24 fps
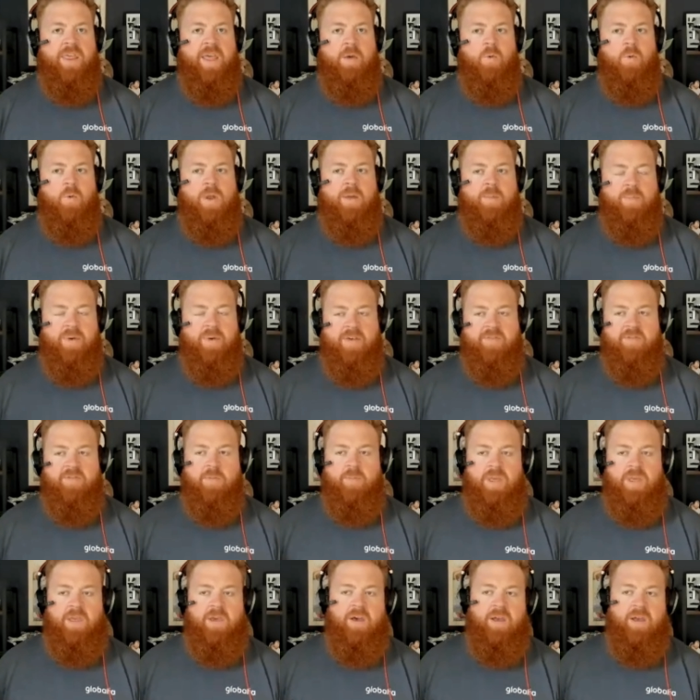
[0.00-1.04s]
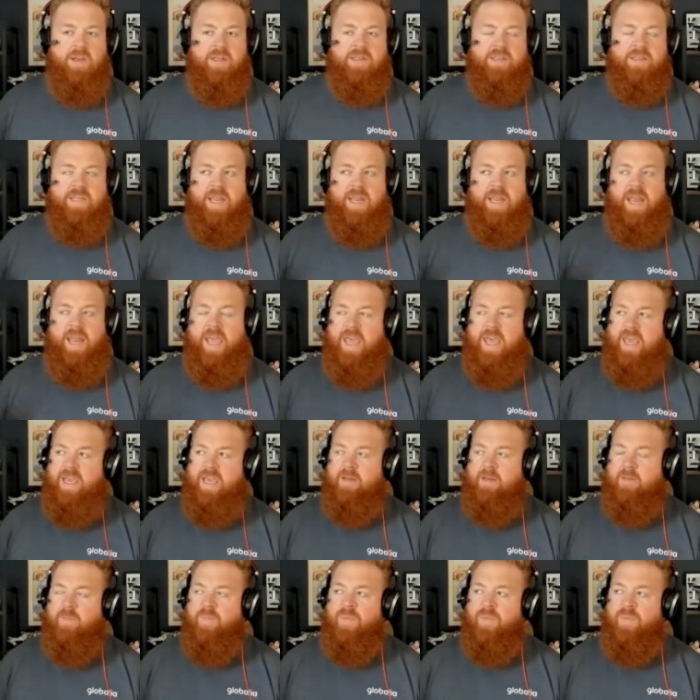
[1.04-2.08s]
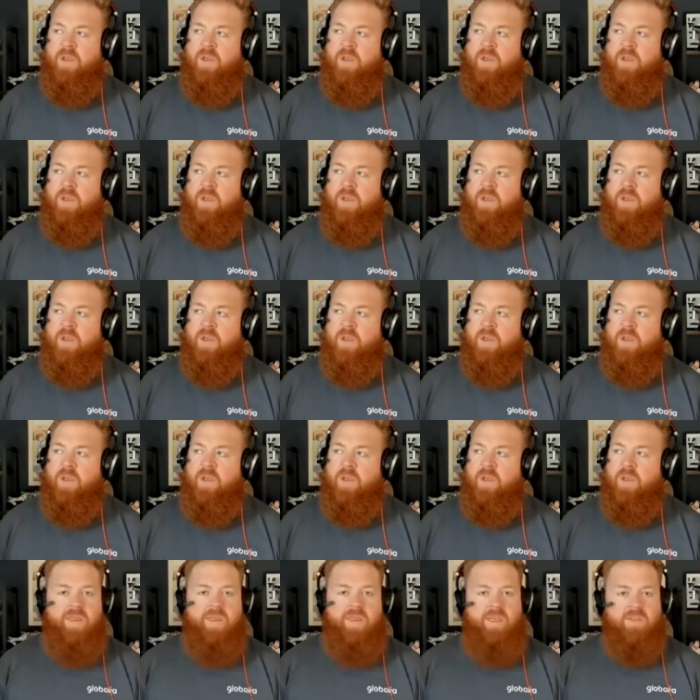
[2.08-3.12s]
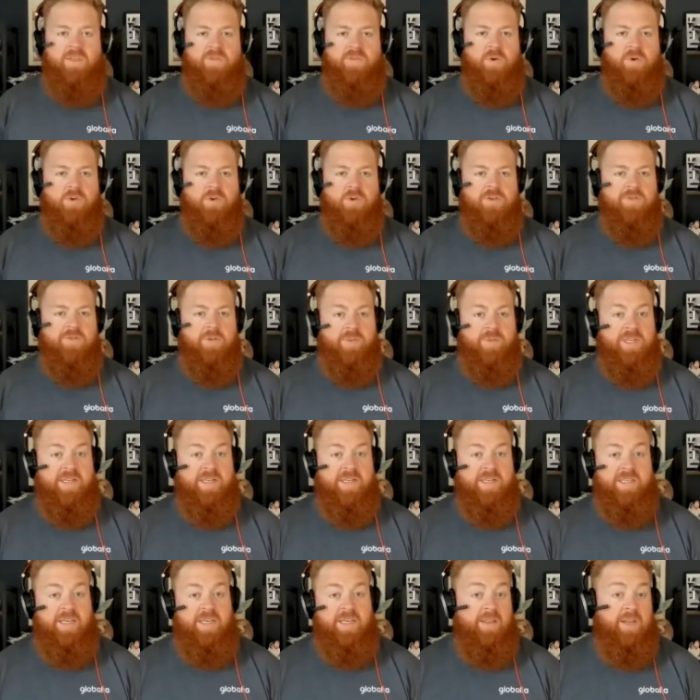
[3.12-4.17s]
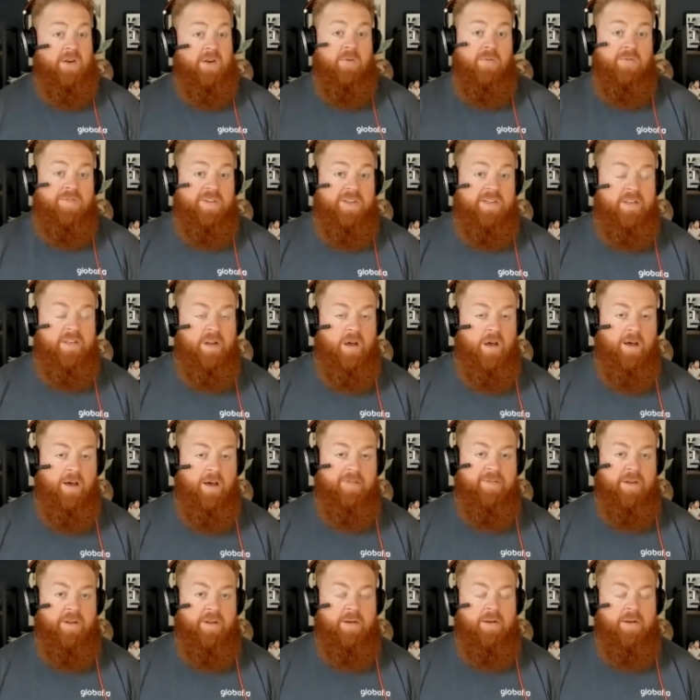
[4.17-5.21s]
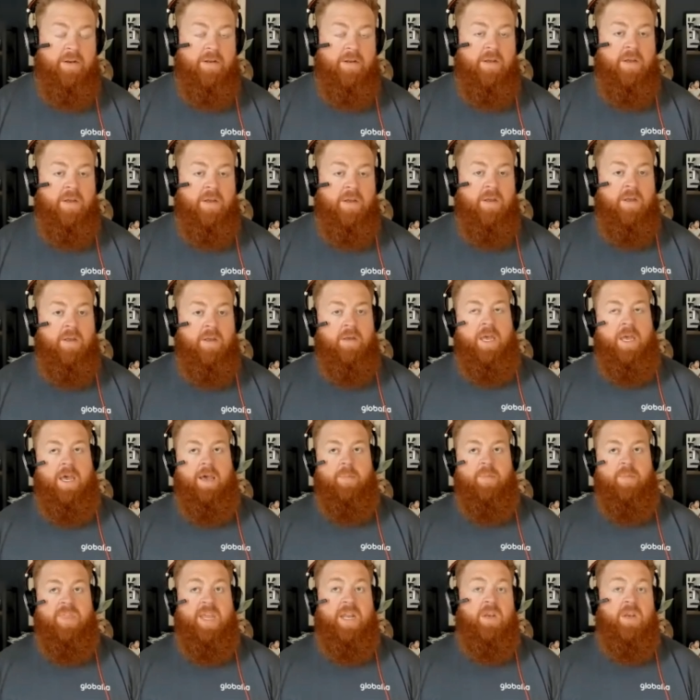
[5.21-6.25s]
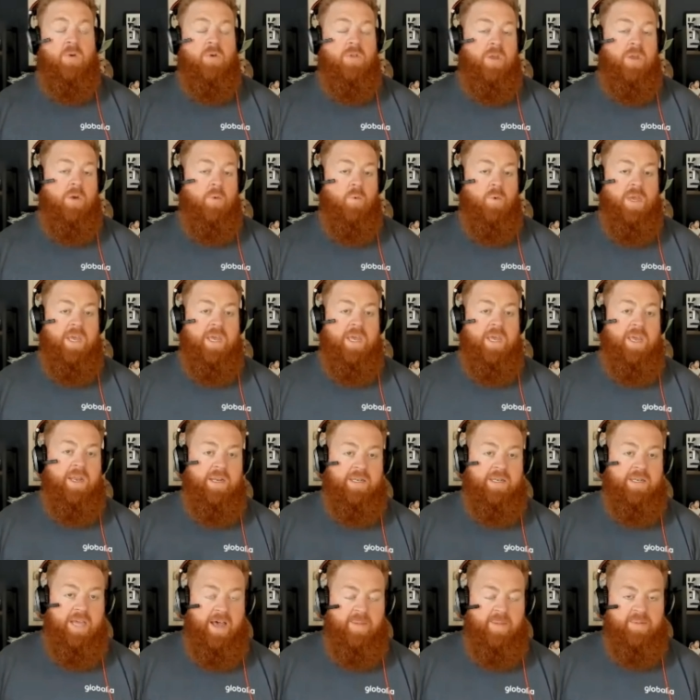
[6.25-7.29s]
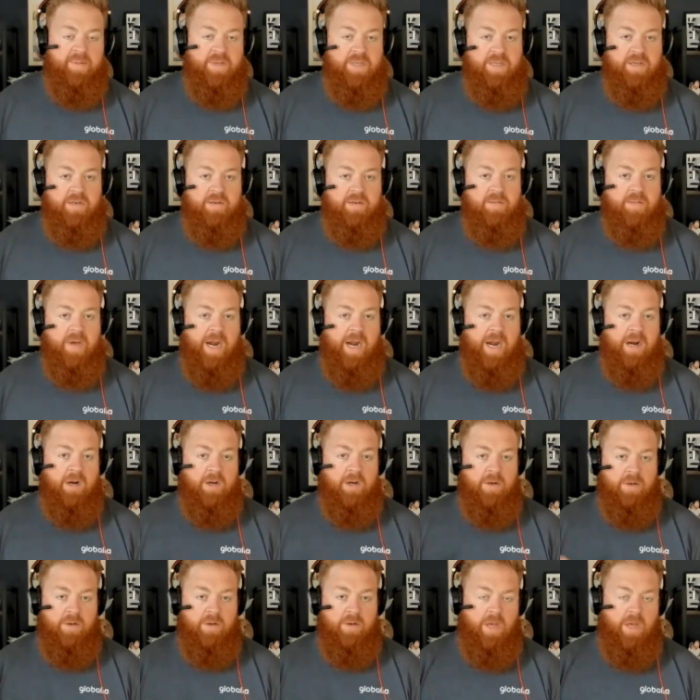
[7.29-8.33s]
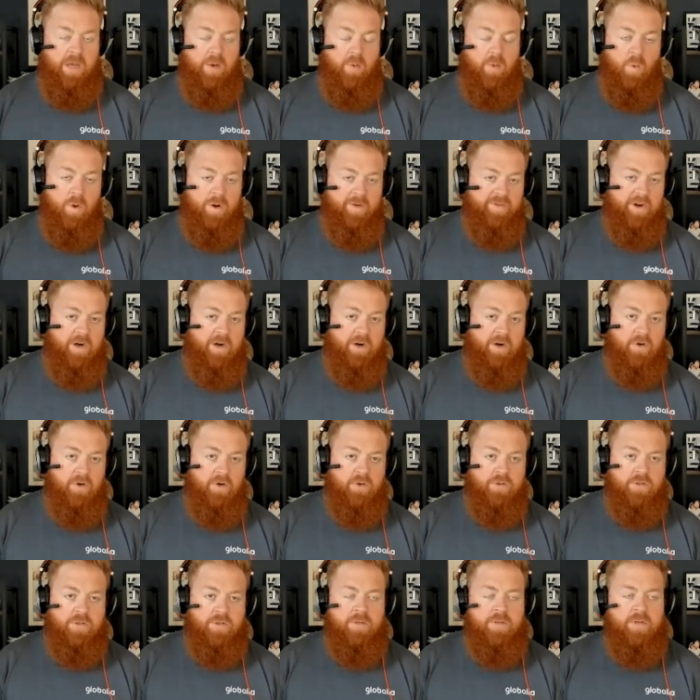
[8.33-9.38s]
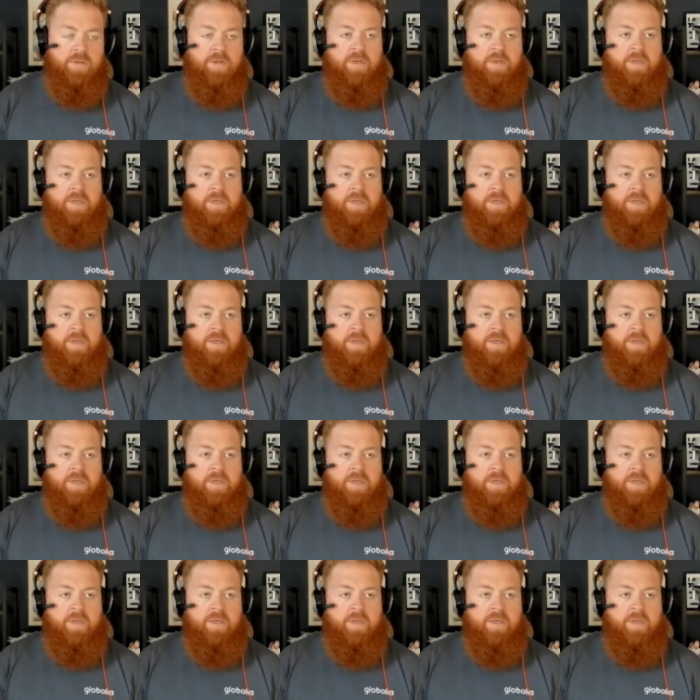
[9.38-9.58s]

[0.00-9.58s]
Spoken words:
they went above and beyond and said, hey, you know what? These folks are from Tennessee. They don't visit often. They knew that we had adopted one of our girls,